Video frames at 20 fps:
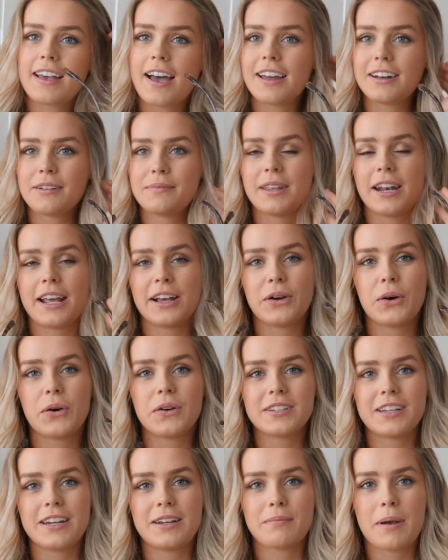item that I
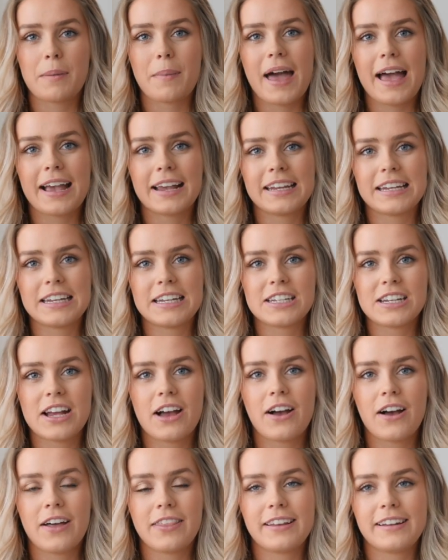got in my package
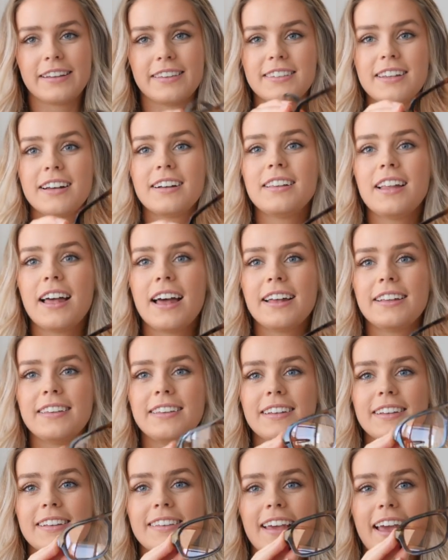are these
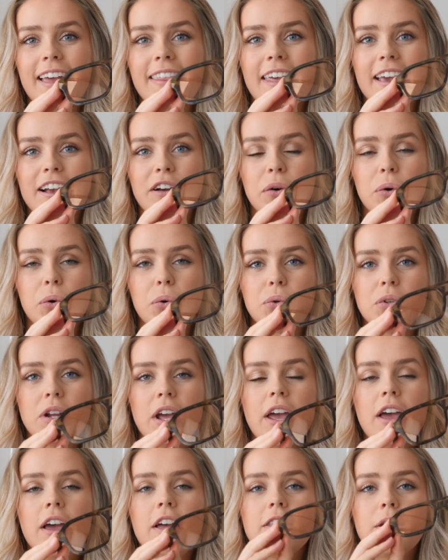sunglasses, and they're called
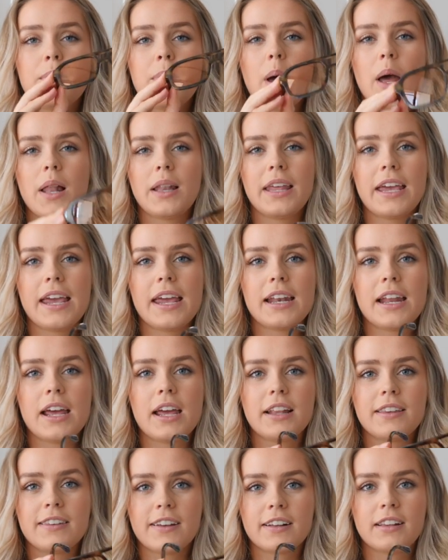the
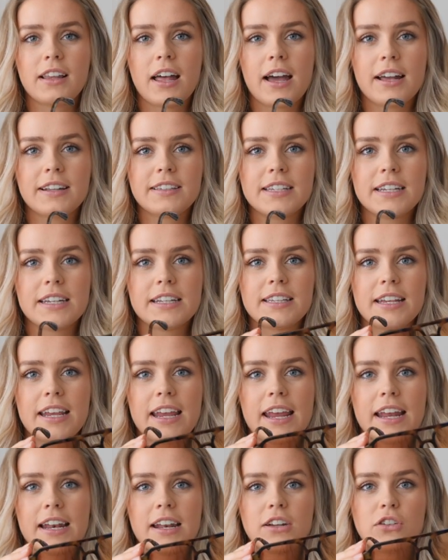Berlin sunglasses
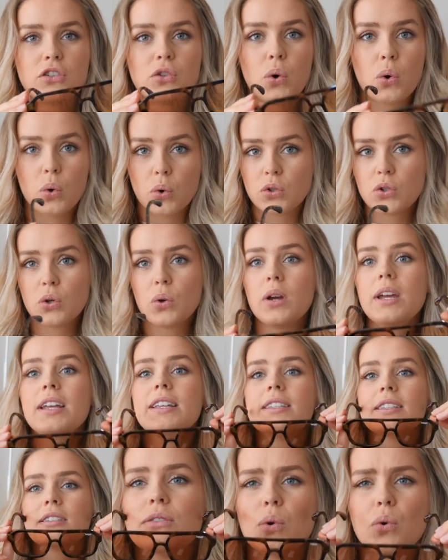in
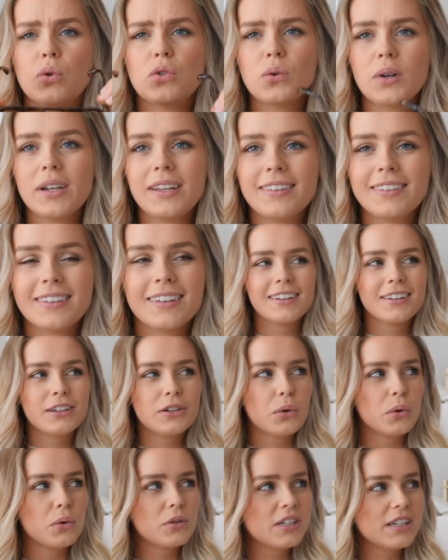tortoise. Tortoise?
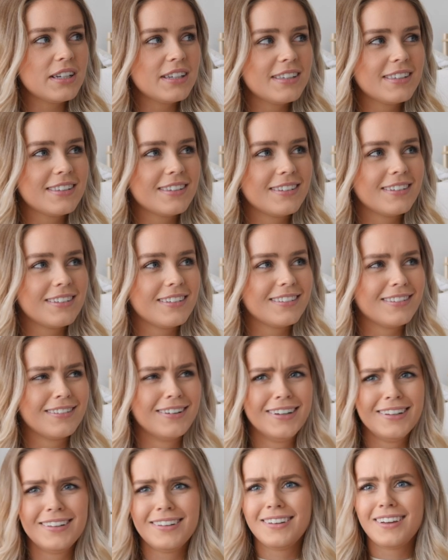Tortoise?
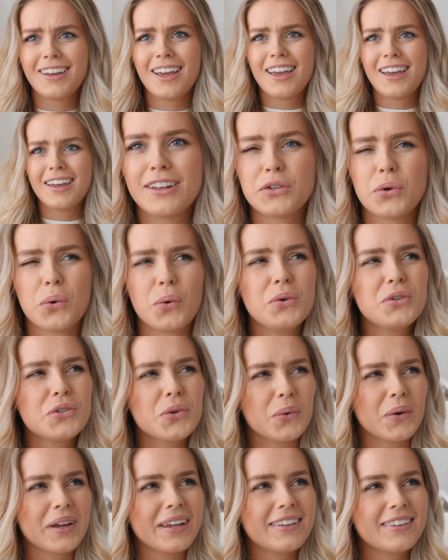
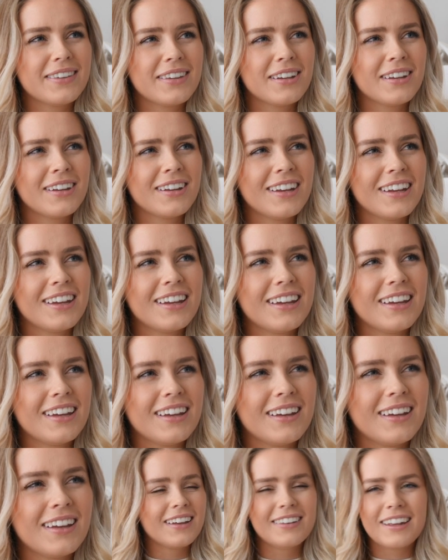Tortoise?
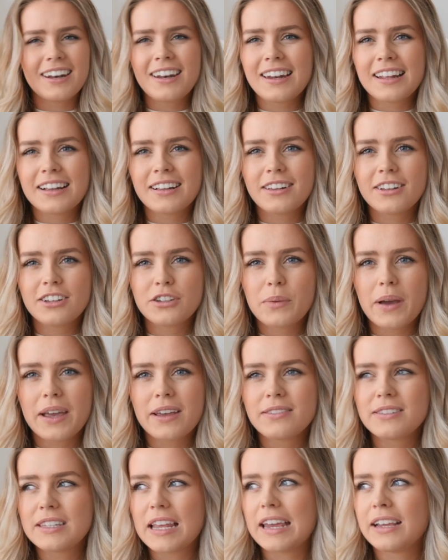Is that an English way
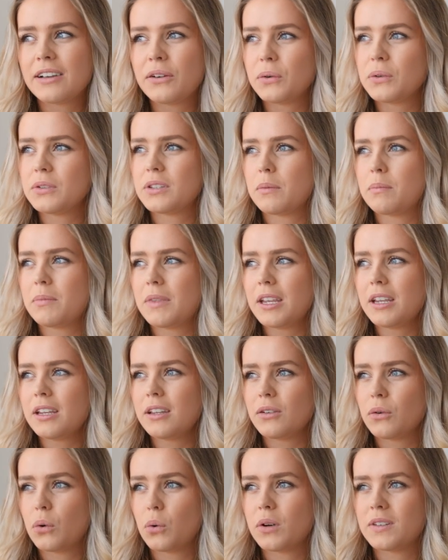of saying it or something?
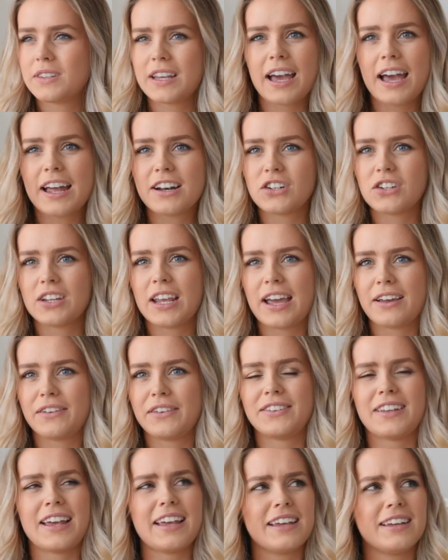Or is that actually how
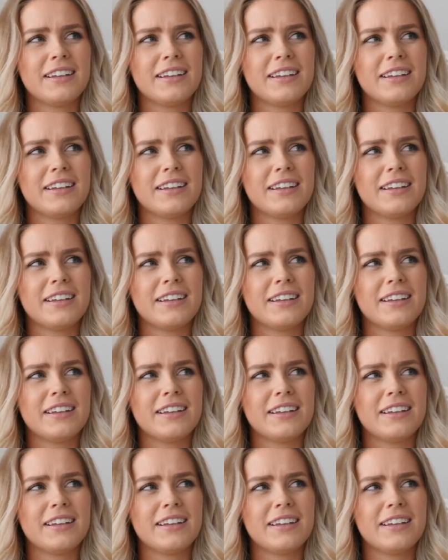you say